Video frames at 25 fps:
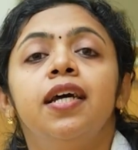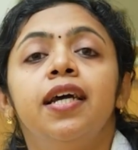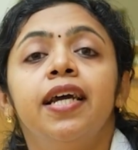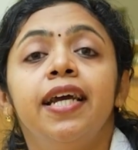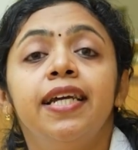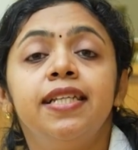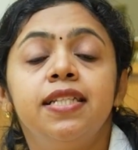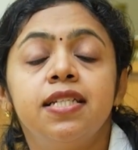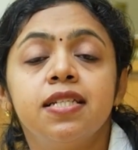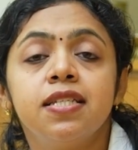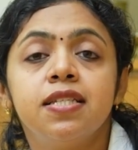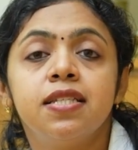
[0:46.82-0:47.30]

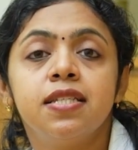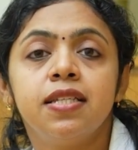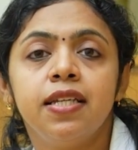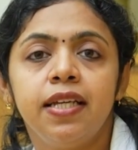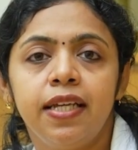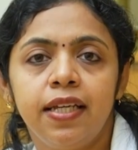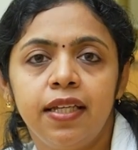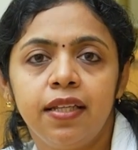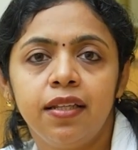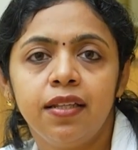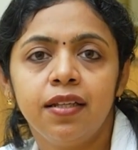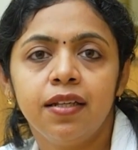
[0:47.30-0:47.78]
It is
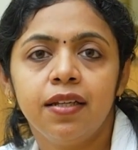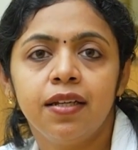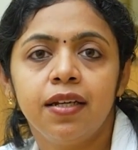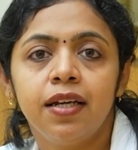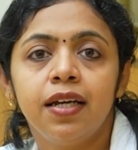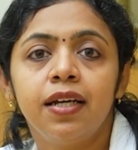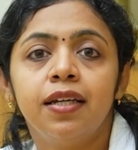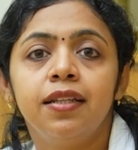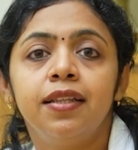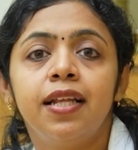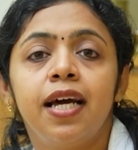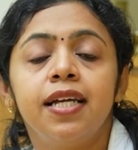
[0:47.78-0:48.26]
seen
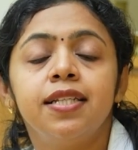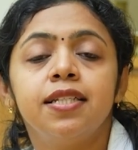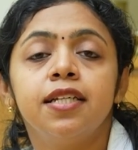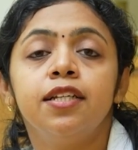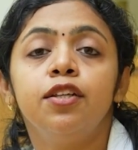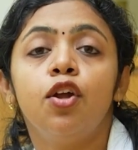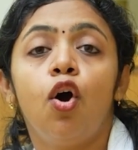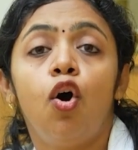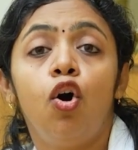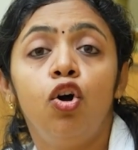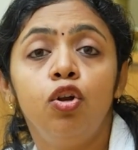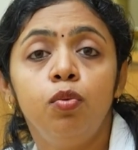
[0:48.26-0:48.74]
that in
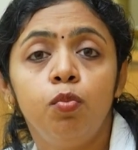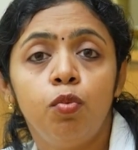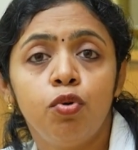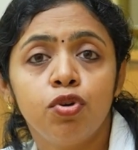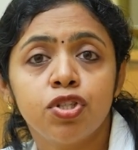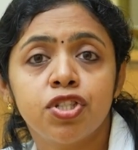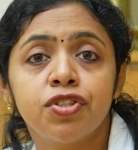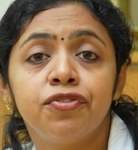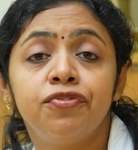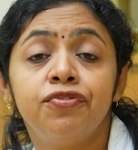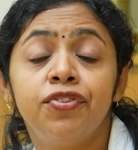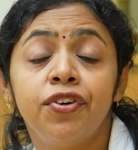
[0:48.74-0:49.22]

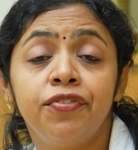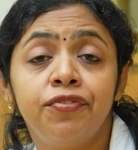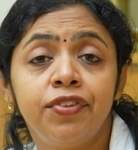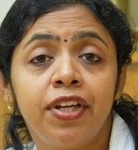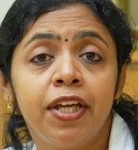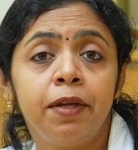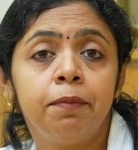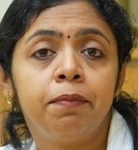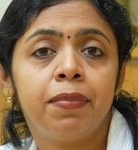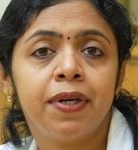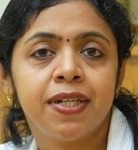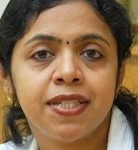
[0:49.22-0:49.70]
almost
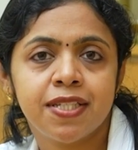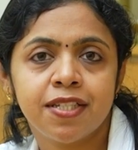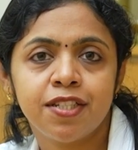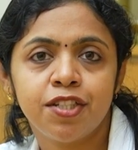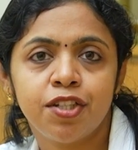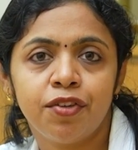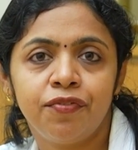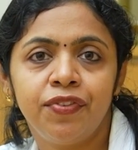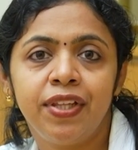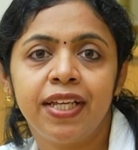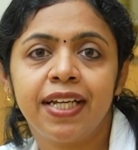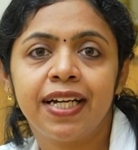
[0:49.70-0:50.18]
50%
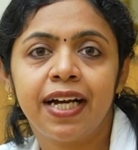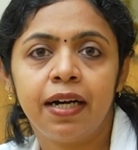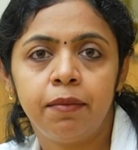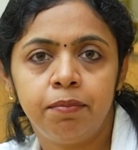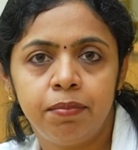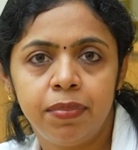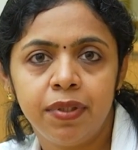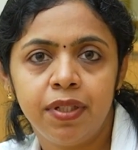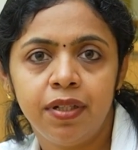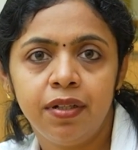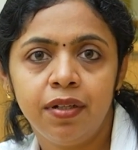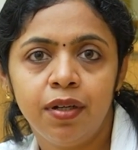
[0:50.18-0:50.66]
of the
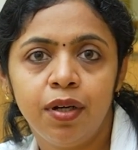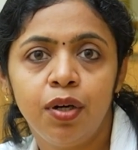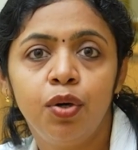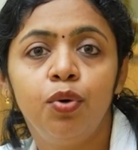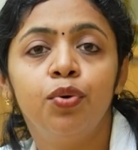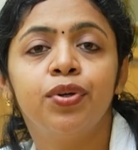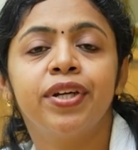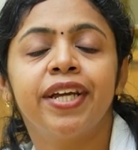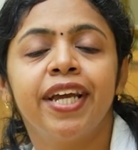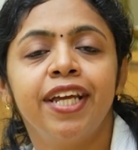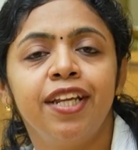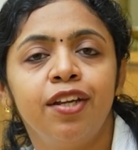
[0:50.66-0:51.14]
couple
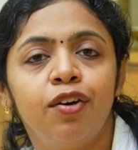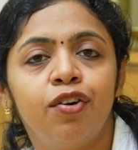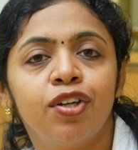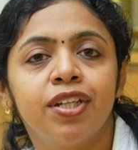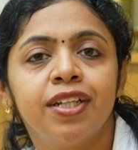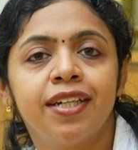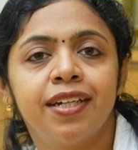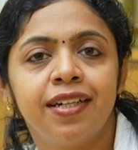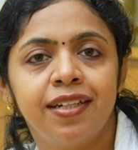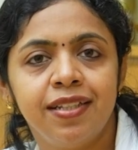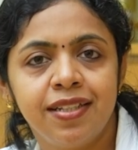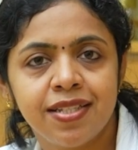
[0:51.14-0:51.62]
who
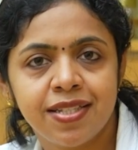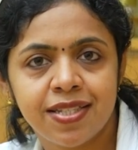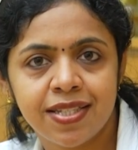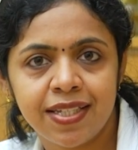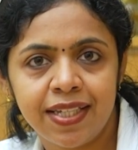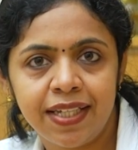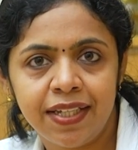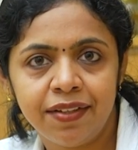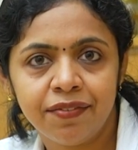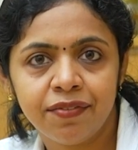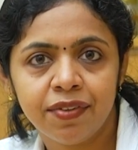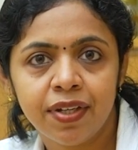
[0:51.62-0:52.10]
cannot
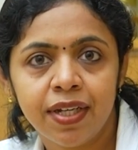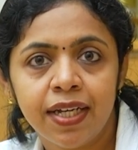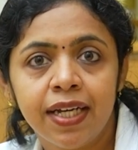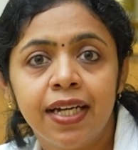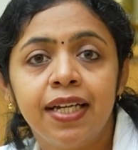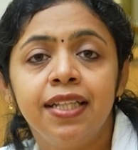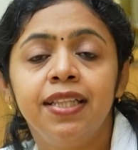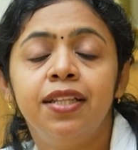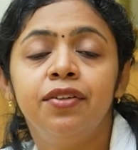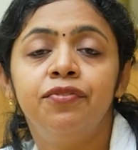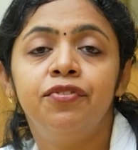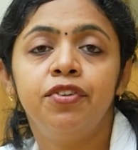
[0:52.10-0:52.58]
conceive,
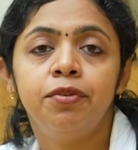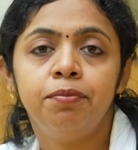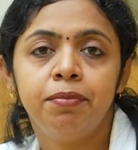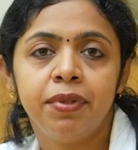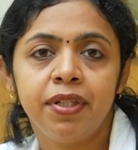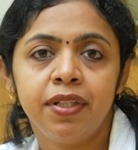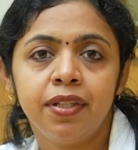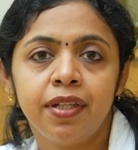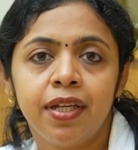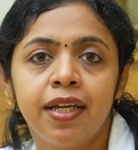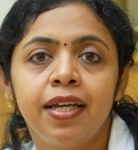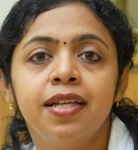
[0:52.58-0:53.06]
the
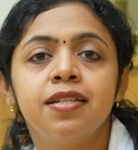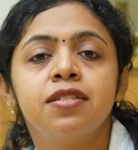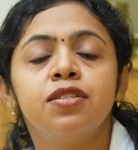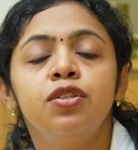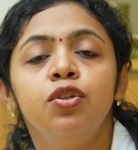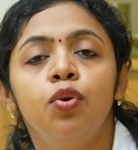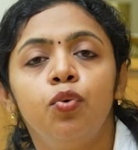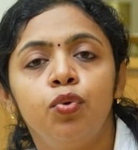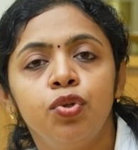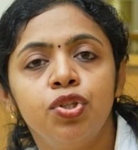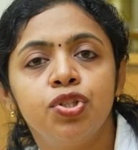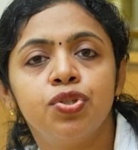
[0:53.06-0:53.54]
woman is
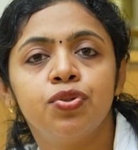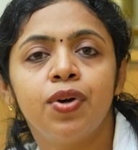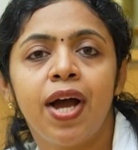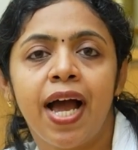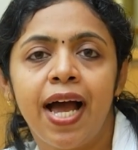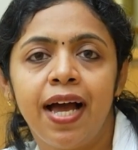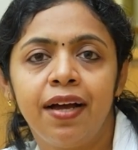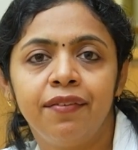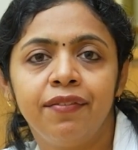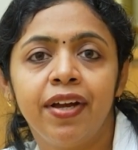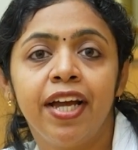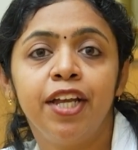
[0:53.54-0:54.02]
known to
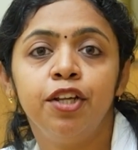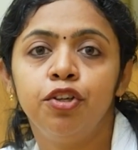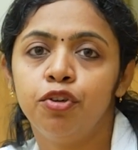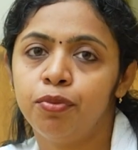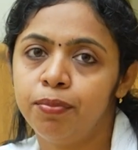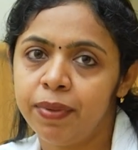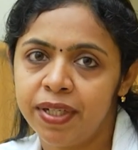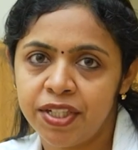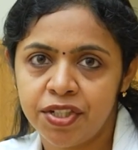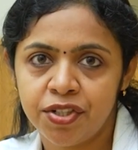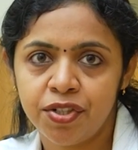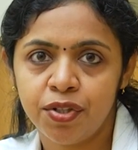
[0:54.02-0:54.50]
have
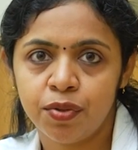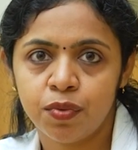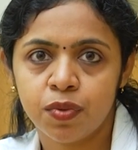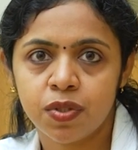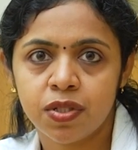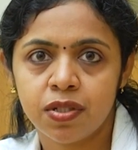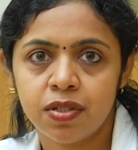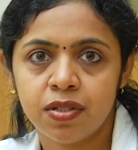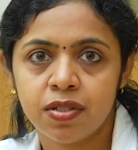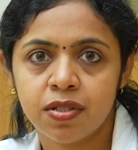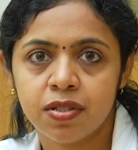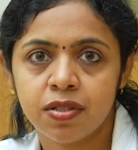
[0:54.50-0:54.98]

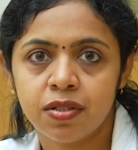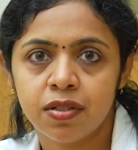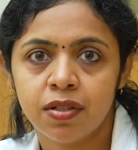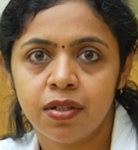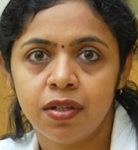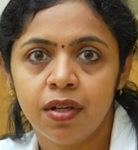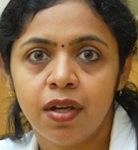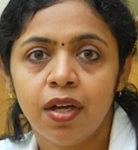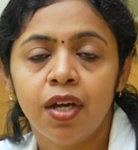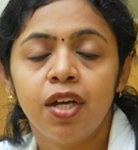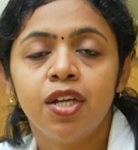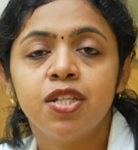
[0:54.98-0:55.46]
endometriosis.
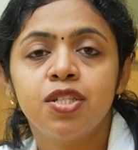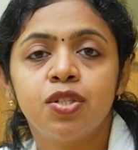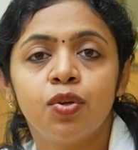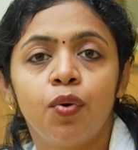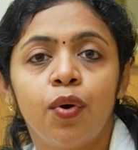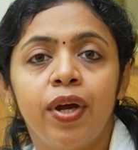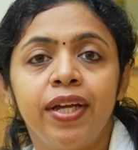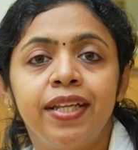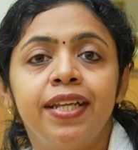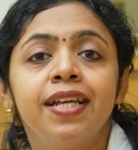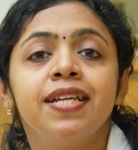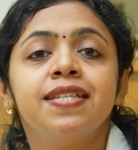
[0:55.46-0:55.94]
So
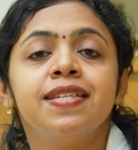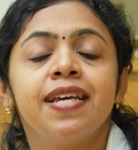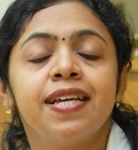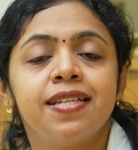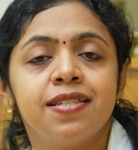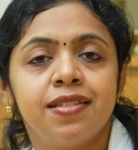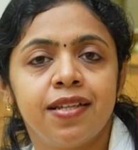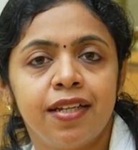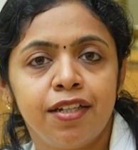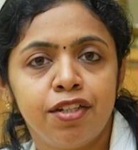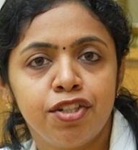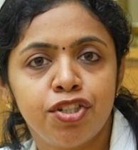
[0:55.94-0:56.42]
it is
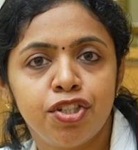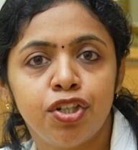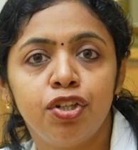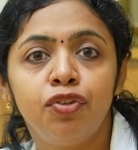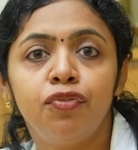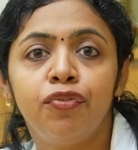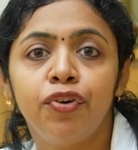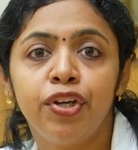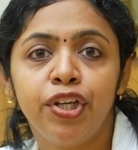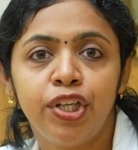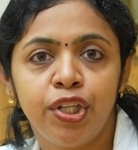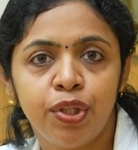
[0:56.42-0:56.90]
essential
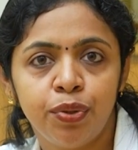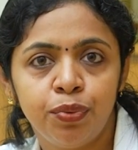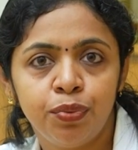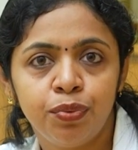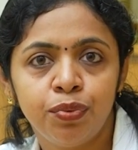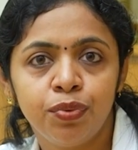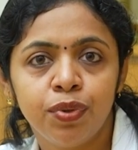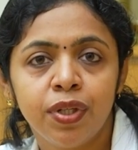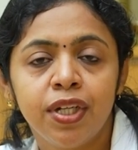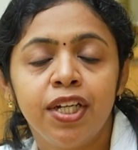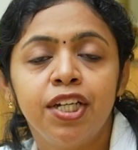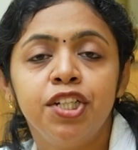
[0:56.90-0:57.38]
for
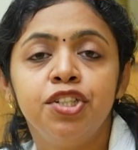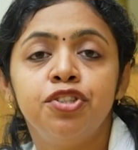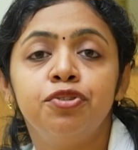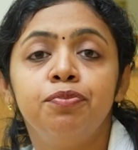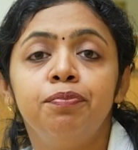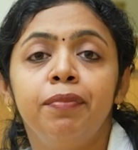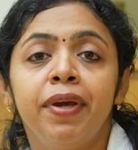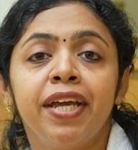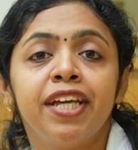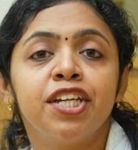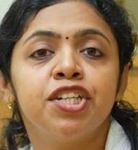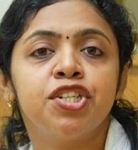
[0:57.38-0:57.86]
you to
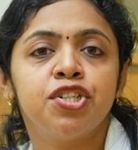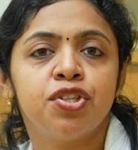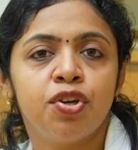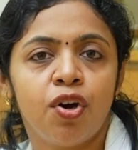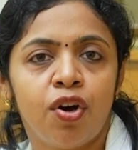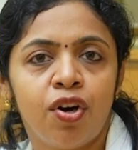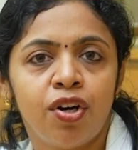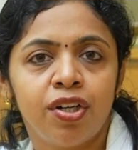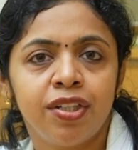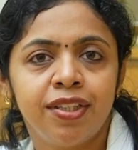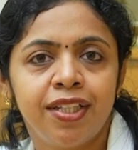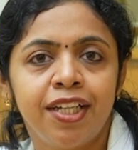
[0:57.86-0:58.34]
make
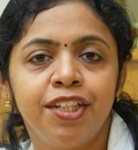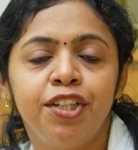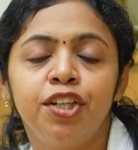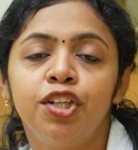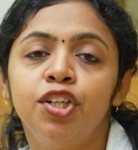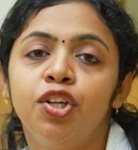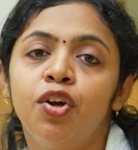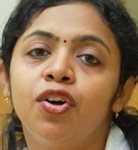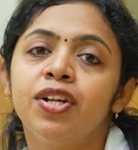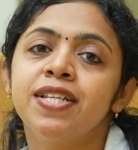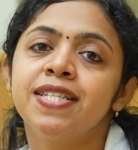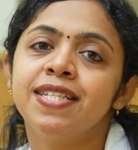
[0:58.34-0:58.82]
sure that you're
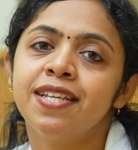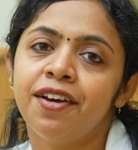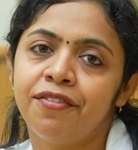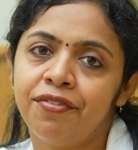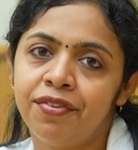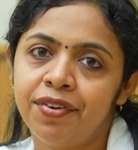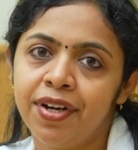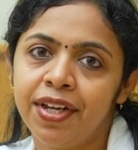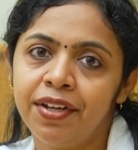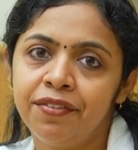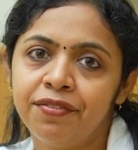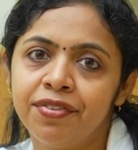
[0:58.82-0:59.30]
not
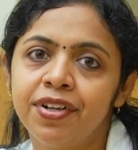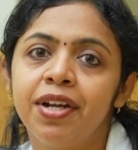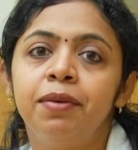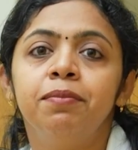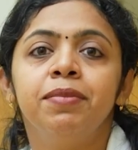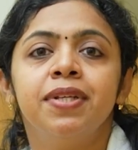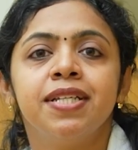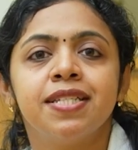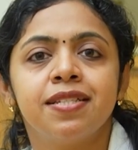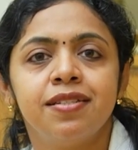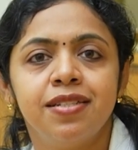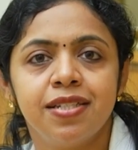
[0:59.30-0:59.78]
suffering from
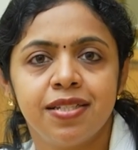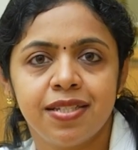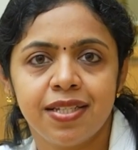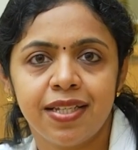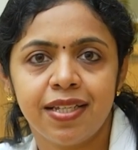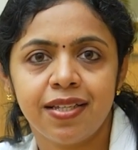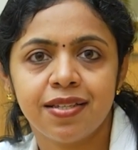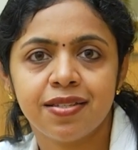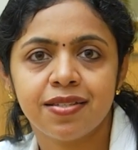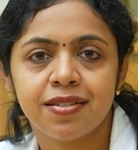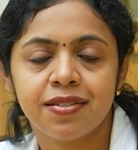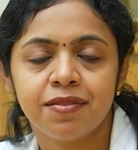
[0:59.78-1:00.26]
this
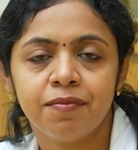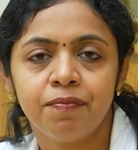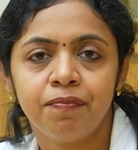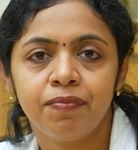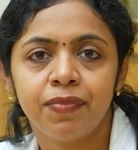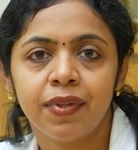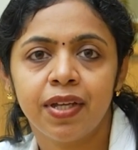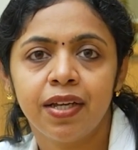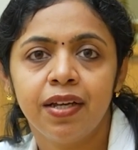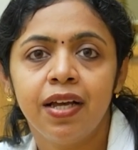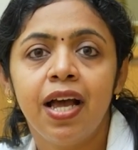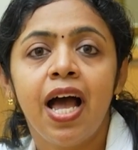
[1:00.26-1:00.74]
disease.
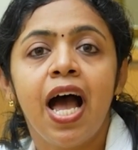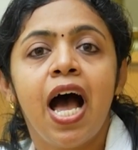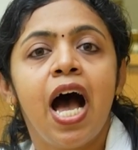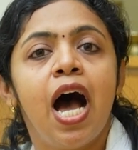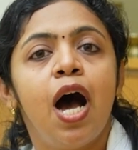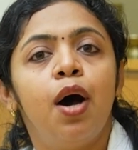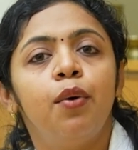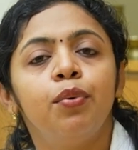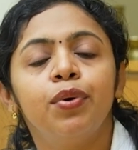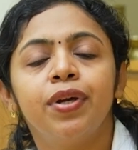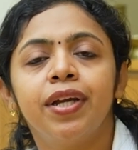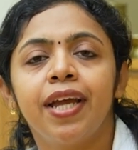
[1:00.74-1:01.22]

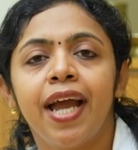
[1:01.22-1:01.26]
How